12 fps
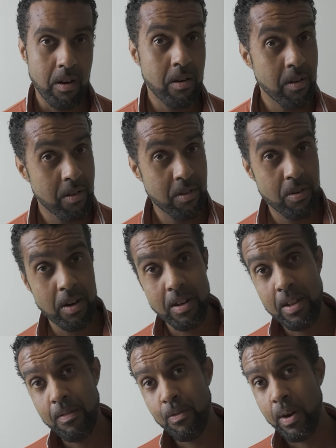
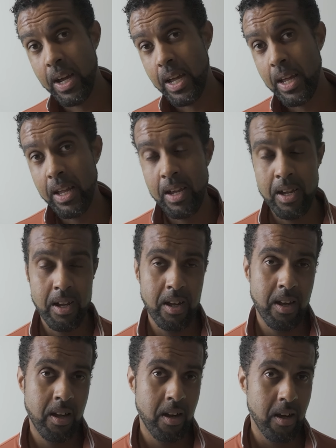constructive way.
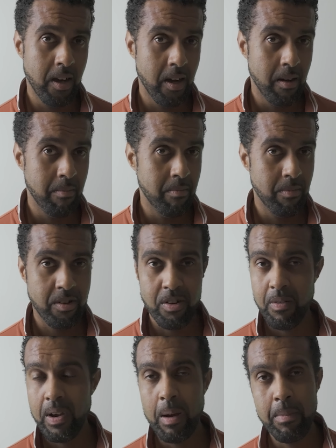
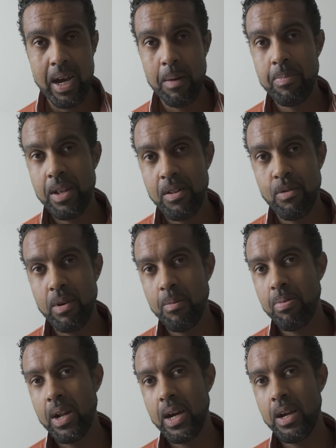So I'm happy to
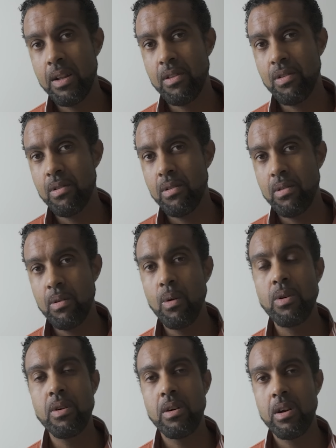reply to
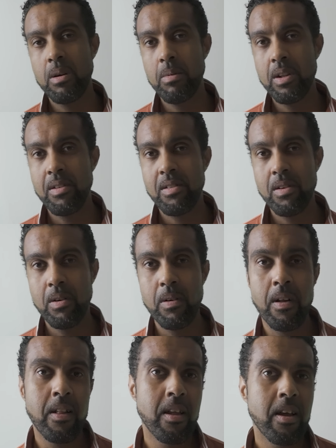all your comments. So
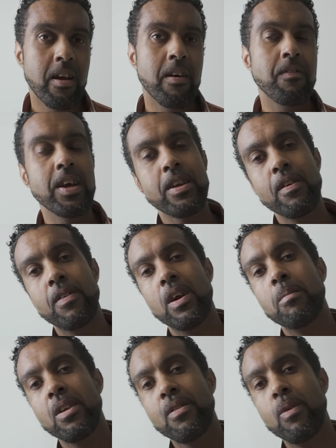thank you
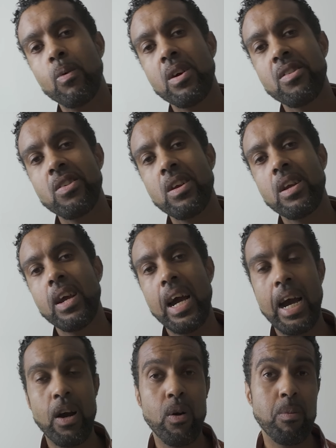very much for watching.
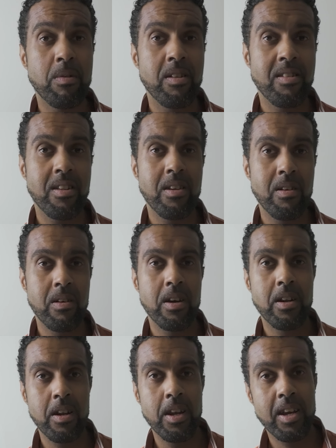I hope to see you
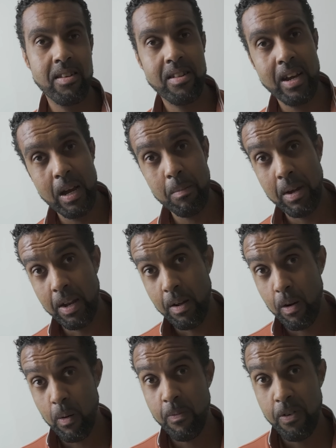in the next time, and
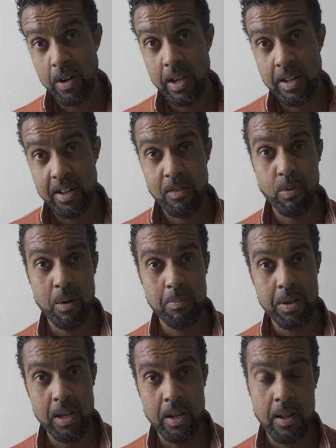hopefully this will
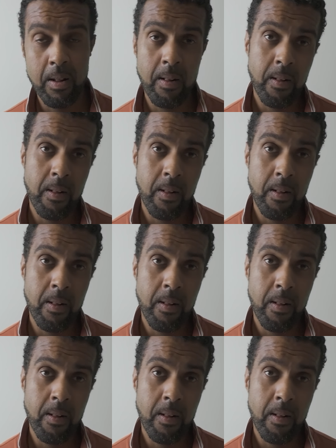be